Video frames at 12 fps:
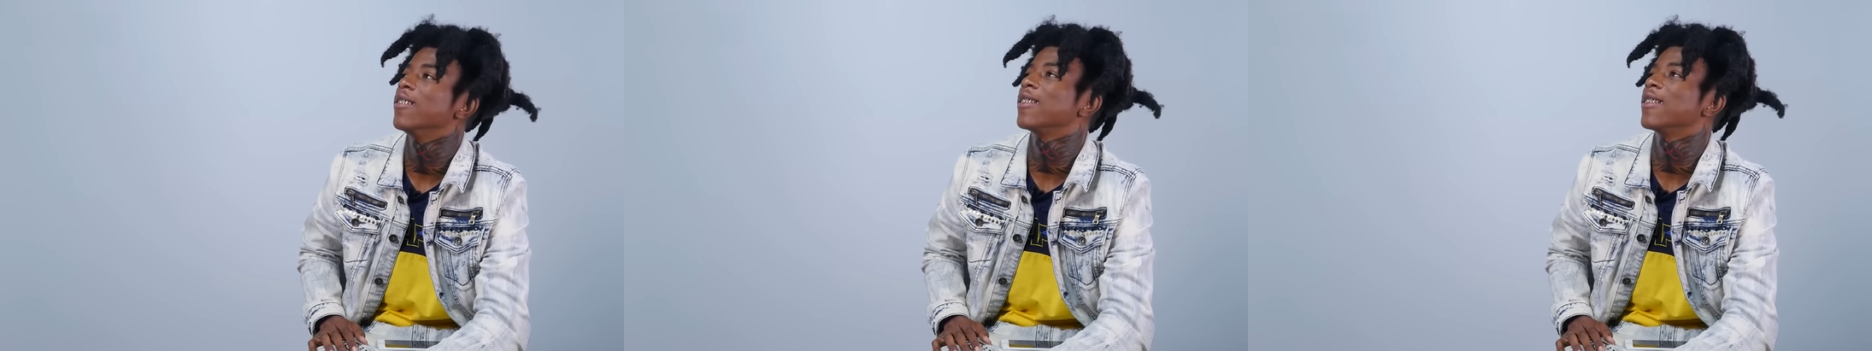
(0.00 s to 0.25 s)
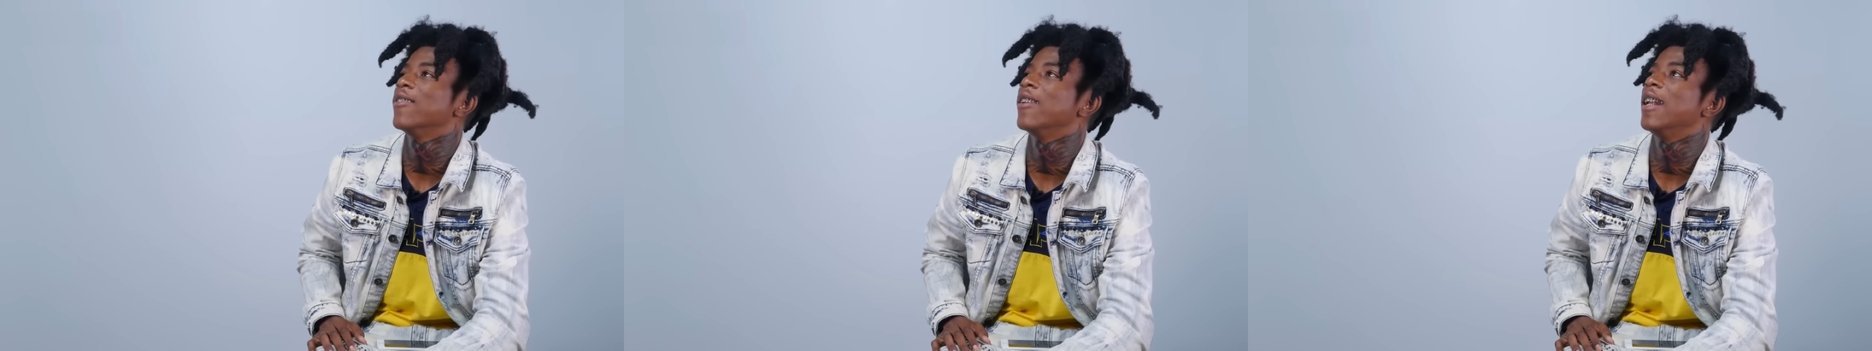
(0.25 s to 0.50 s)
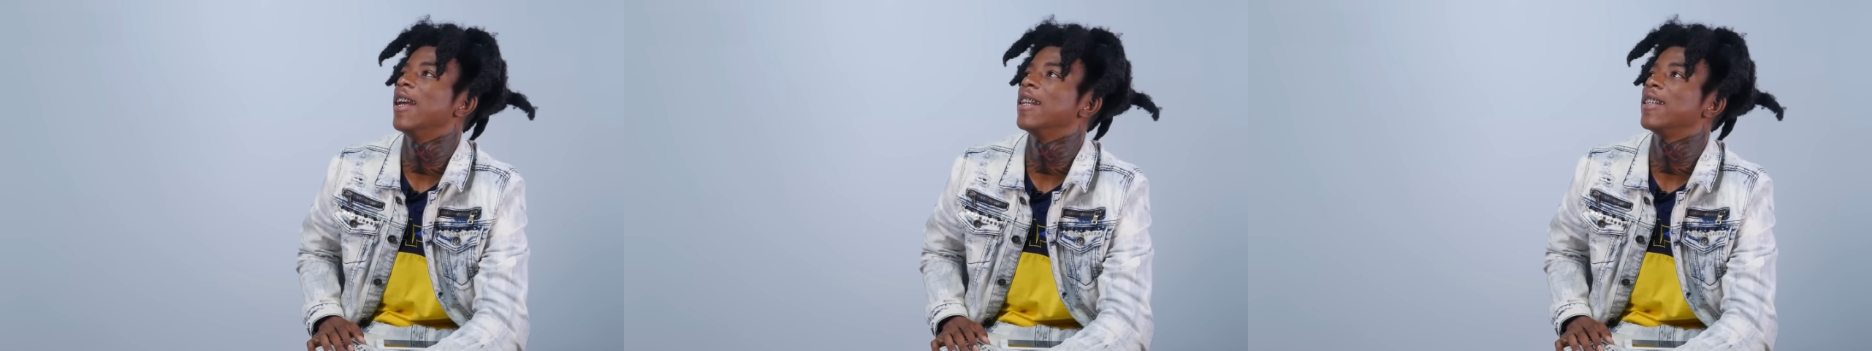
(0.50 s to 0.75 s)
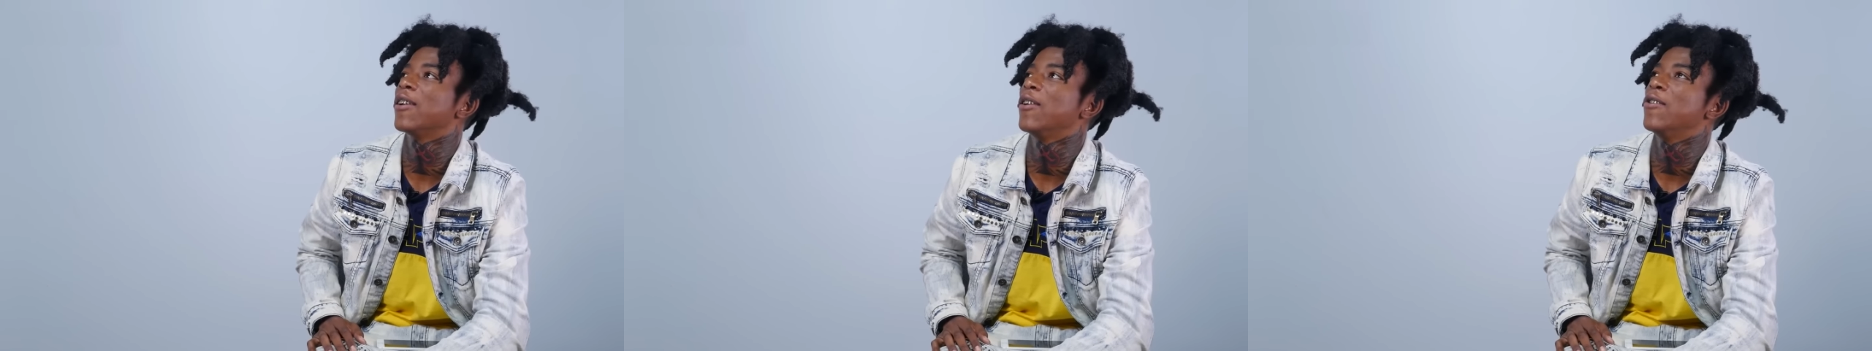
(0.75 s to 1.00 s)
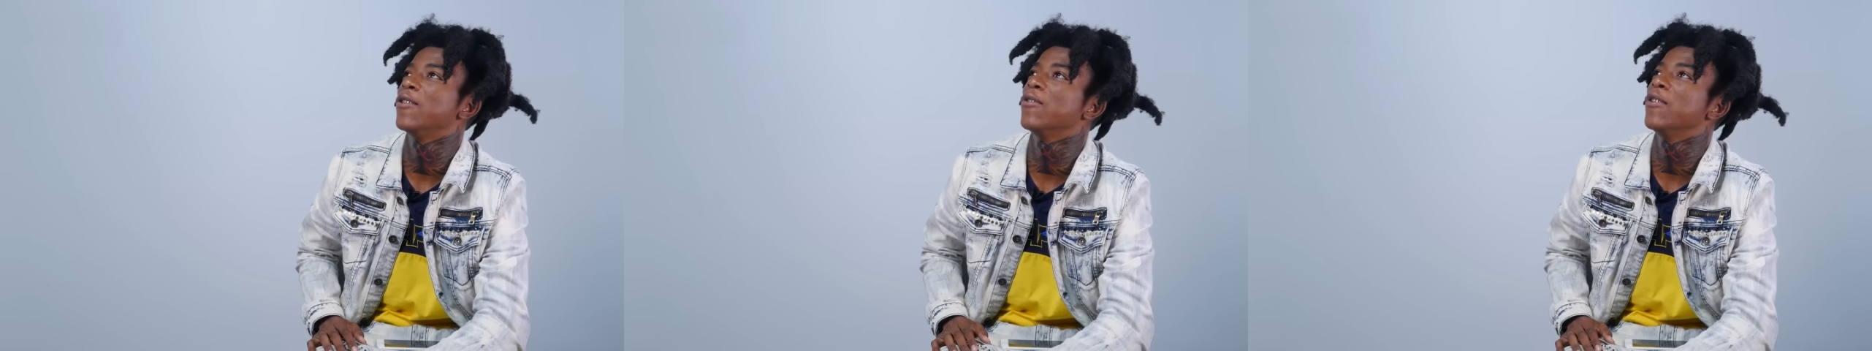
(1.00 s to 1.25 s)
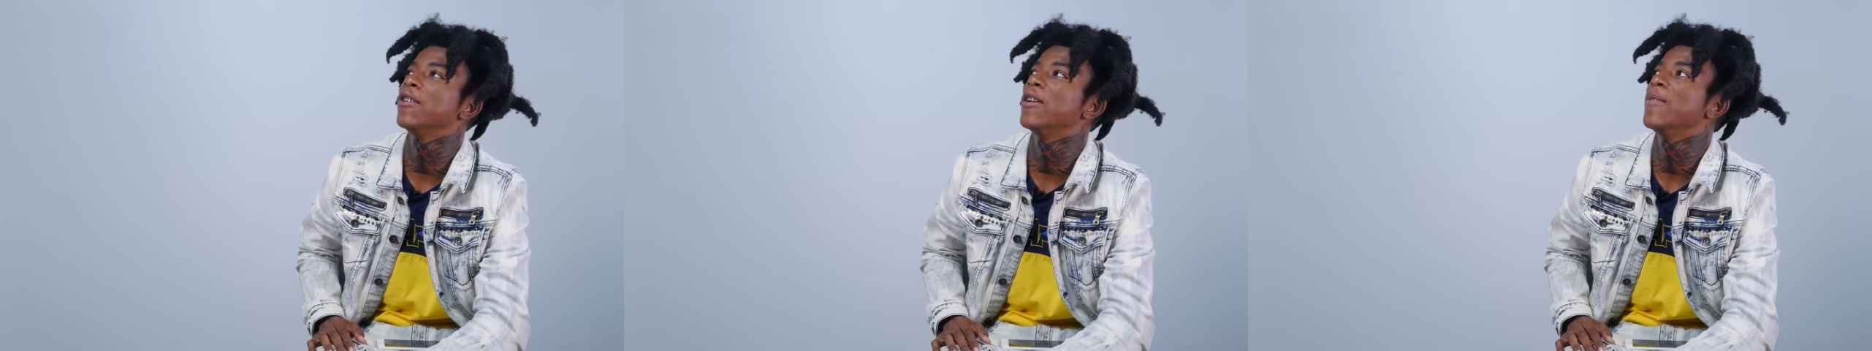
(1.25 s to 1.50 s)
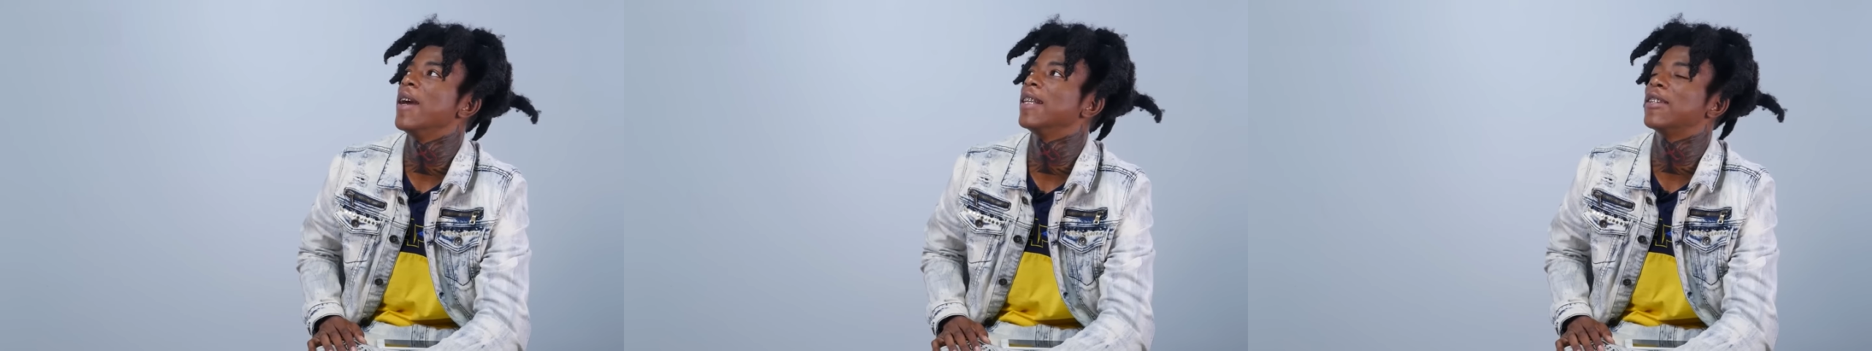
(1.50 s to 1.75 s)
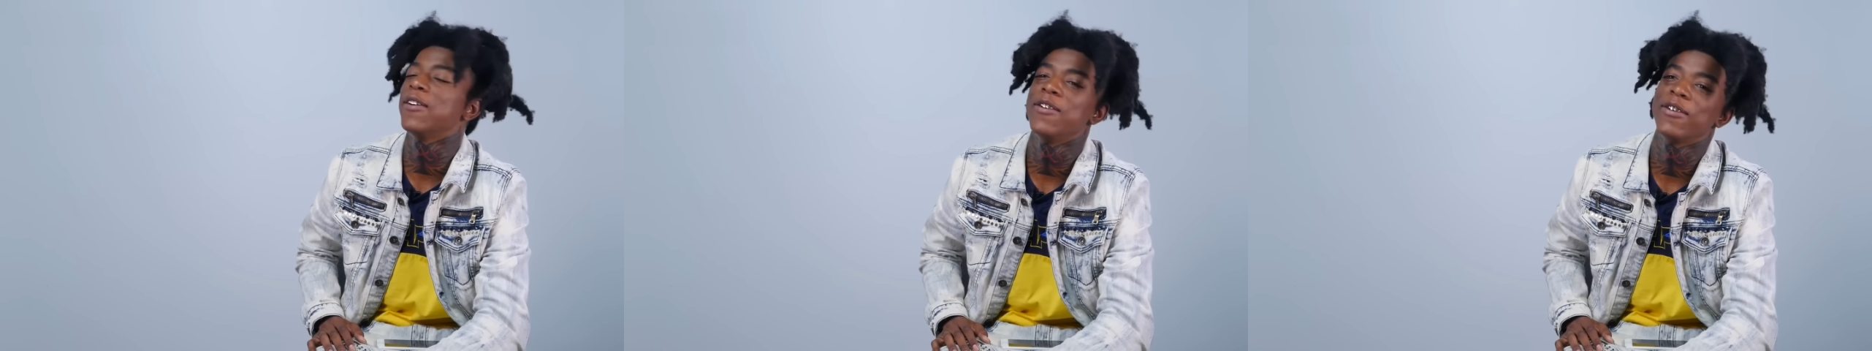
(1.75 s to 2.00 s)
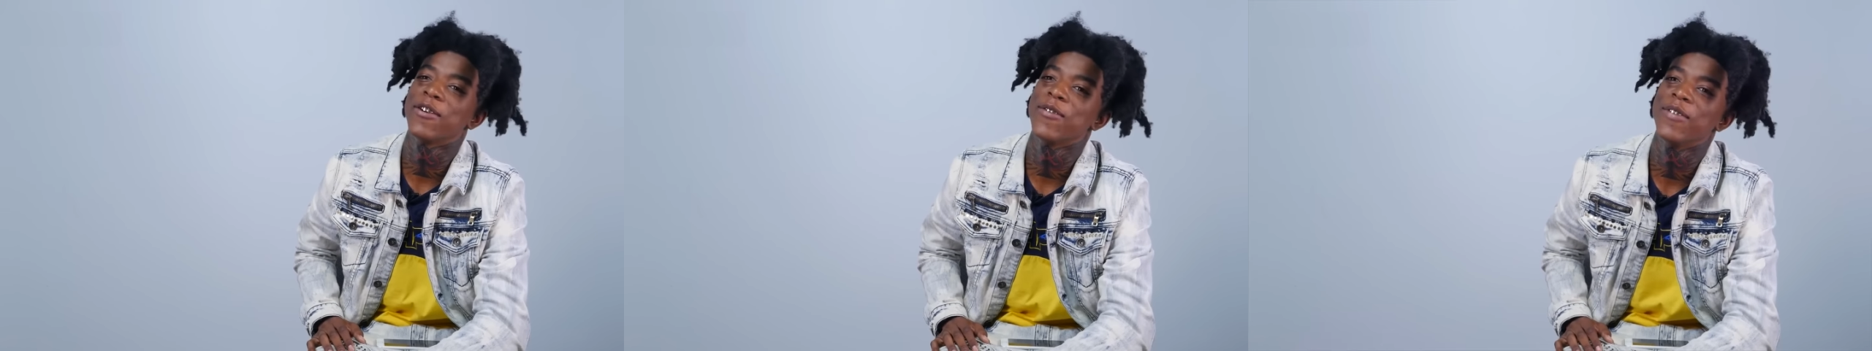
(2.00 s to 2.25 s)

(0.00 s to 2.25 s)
somebody had told, one of them had told